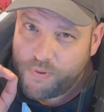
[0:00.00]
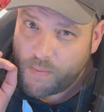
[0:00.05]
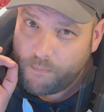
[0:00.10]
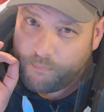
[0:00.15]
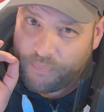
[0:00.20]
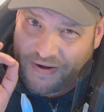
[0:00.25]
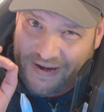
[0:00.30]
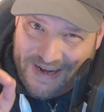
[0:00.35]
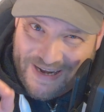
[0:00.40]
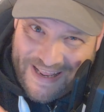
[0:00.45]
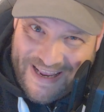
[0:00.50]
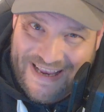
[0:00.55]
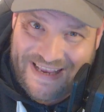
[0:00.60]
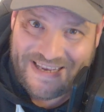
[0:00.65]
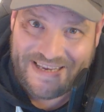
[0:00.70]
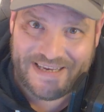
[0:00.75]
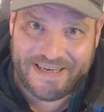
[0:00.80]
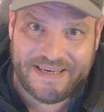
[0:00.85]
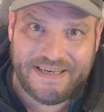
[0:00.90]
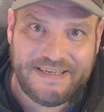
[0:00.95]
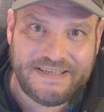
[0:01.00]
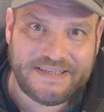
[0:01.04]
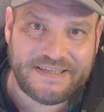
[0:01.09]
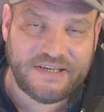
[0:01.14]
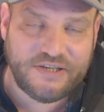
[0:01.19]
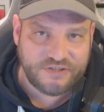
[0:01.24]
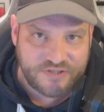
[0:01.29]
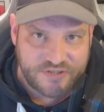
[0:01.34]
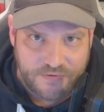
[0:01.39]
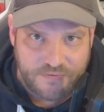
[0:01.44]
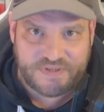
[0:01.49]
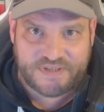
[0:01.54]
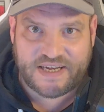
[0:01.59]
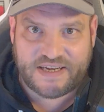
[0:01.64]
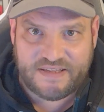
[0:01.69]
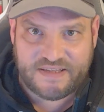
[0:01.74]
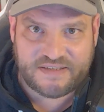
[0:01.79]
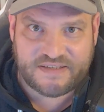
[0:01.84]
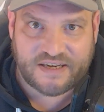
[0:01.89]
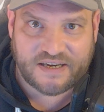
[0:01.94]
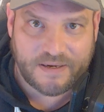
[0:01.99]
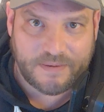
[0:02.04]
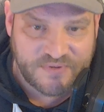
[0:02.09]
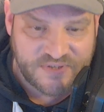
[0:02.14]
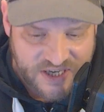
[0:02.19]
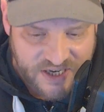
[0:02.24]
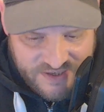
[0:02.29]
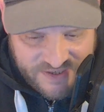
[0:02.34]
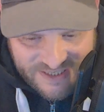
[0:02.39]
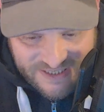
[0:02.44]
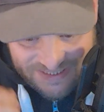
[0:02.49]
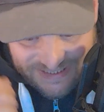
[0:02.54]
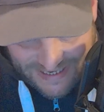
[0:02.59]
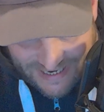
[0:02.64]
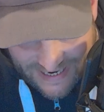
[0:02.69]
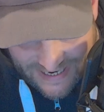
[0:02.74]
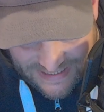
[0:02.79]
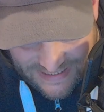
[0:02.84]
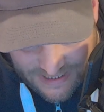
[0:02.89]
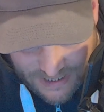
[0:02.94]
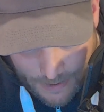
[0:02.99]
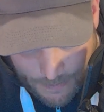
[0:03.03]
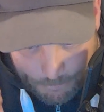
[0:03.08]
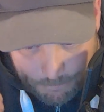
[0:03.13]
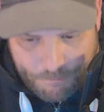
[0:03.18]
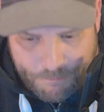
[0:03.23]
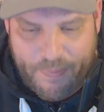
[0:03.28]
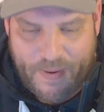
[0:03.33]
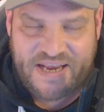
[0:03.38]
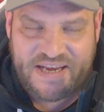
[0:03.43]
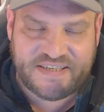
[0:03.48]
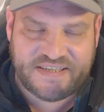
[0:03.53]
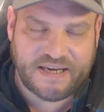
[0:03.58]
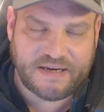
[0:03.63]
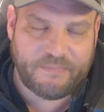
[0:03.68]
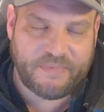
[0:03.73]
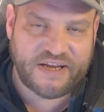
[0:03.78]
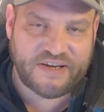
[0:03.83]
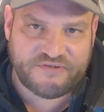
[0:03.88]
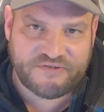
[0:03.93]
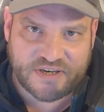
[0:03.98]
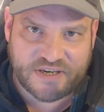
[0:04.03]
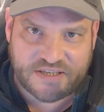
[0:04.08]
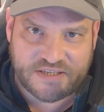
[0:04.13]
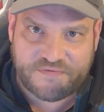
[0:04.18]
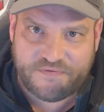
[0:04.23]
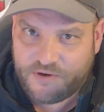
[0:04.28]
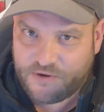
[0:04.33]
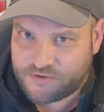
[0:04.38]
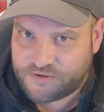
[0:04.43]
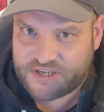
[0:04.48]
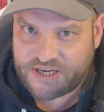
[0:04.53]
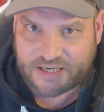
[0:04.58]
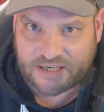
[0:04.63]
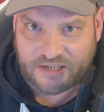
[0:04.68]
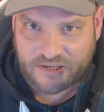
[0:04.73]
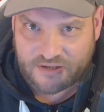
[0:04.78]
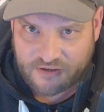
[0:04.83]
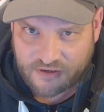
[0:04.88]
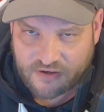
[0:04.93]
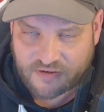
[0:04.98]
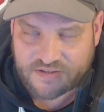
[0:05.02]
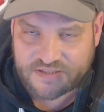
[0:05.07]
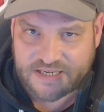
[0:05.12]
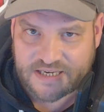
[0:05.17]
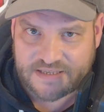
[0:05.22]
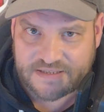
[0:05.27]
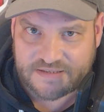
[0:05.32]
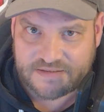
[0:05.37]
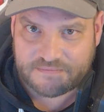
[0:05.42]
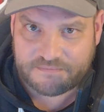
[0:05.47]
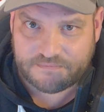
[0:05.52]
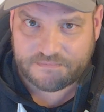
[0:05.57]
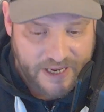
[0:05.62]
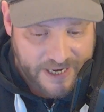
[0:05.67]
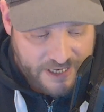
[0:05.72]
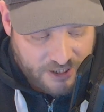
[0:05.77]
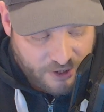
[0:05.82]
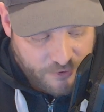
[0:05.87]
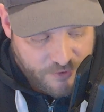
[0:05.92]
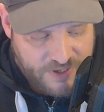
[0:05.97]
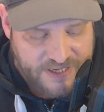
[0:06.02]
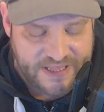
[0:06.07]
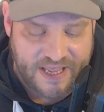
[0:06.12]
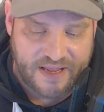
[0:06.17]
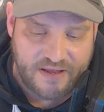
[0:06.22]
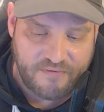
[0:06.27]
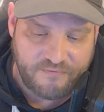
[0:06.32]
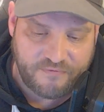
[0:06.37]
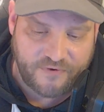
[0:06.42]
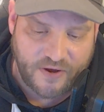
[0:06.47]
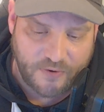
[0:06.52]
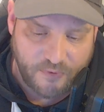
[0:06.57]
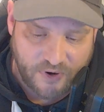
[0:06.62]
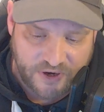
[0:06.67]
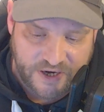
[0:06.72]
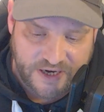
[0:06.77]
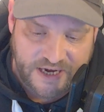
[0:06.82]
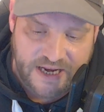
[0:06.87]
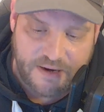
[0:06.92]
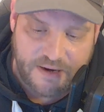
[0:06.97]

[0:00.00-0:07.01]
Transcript: but please do take the time to understand basic metrics for your channel and content. Including that info on an